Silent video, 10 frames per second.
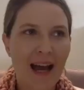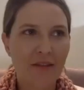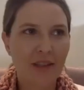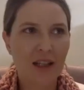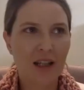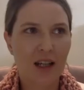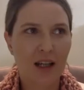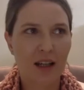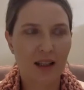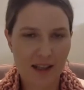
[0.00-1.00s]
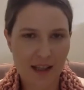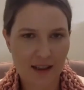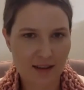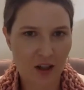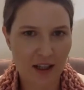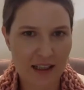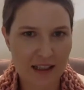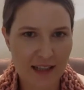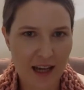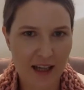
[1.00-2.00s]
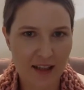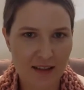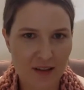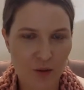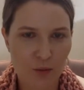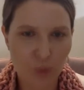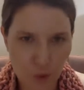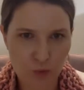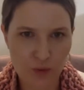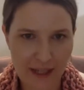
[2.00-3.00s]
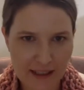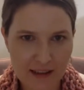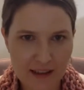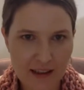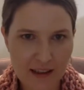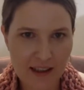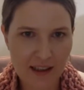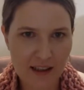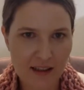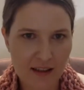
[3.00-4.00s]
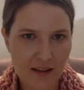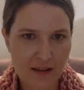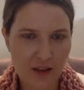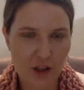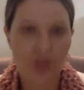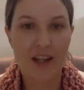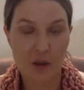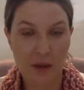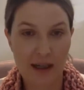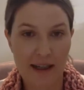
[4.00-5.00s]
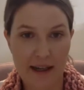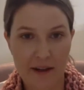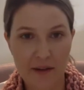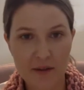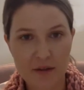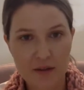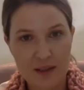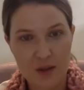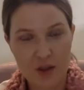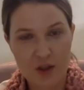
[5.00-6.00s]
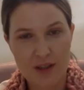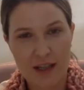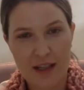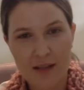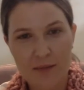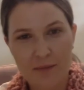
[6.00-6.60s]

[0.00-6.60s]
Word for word: having the anxiety attacks more regularly, you know, than you are now? Is that what you're saying?